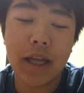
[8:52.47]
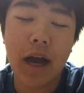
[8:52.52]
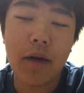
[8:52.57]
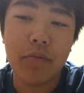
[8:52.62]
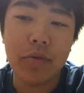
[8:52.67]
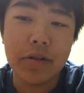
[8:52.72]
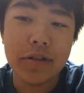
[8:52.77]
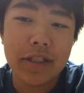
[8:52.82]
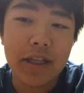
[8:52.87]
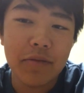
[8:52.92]
I
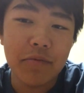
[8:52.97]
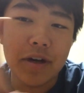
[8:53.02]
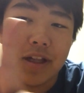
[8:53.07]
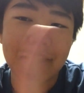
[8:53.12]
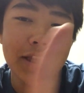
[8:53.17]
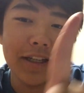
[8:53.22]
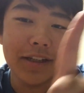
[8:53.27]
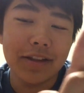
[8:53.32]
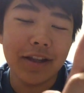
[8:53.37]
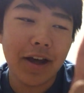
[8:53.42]
will say
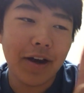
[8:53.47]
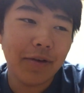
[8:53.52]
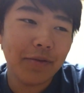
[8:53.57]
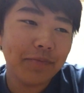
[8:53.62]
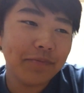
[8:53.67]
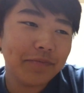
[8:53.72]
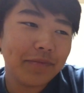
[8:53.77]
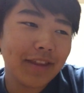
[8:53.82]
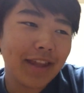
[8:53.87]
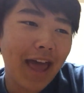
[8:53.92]
one thing though.
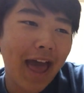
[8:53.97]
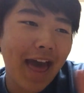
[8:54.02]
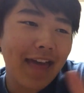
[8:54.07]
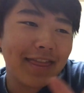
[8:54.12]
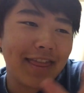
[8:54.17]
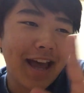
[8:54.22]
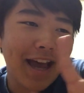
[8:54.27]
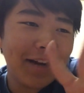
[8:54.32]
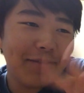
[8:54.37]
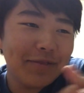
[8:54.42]
I
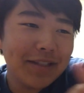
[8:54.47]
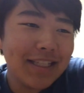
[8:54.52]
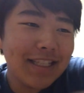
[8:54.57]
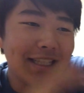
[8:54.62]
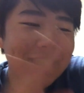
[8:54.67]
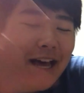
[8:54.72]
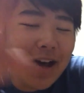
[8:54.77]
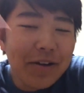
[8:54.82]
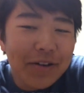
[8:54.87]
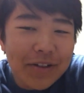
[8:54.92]
thought it was
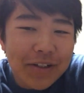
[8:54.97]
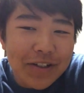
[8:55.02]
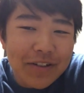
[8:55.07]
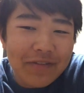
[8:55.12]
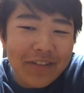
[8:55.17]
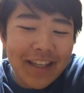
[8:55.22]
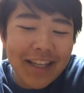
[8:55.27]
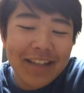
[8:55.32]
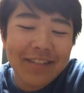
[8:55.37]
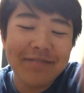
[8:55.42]
so
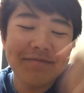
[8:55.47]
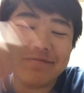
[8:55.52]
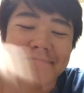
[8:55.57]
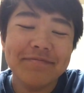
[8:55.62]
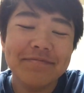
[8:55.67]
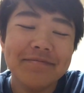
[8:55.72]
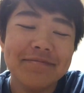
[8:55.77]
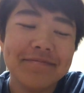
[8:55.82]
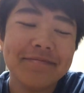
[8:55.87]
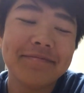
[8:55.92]
groovy
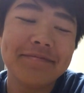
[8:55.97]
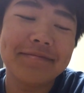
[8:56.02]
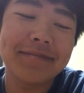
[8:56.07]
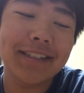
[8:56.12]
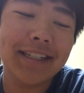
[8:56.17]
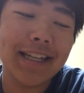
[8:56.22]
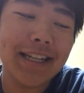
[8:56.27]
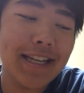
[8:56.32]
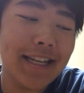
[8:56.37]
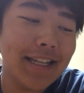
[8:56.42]

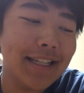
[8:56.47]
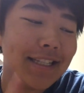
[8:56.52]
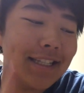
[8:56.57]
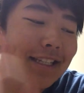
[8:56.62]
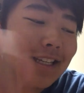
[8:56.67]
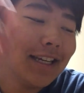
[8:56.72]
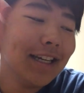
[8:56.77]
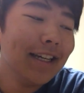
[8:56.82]
because